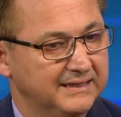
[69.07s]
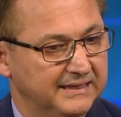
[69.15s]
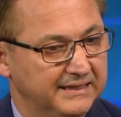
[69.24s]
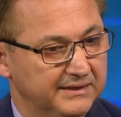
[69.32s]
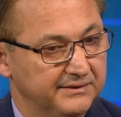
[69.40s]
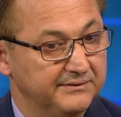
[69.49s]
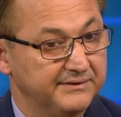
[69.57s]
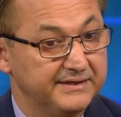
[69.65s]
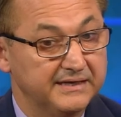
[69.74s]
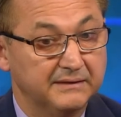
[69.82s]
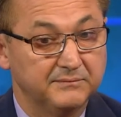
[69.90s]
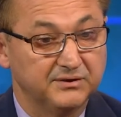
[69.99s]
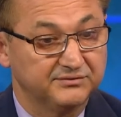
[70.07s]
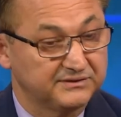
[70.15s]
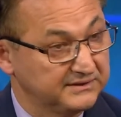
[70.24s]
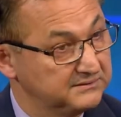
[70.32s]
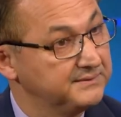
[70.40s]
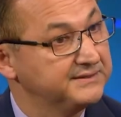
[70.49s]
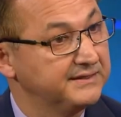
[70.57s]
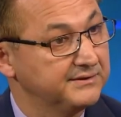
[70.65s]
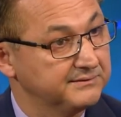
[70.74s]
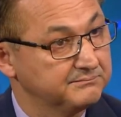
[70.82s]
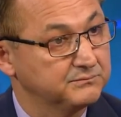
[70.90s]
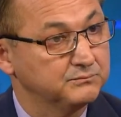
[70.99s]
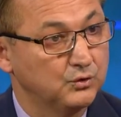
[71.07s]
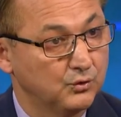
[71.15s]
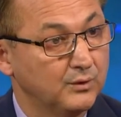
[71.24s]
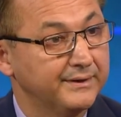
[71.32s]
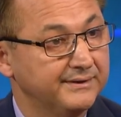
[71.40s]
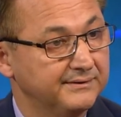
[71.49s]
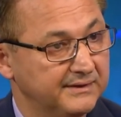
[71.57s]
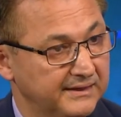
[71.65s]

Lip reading: and the number of transplants are growing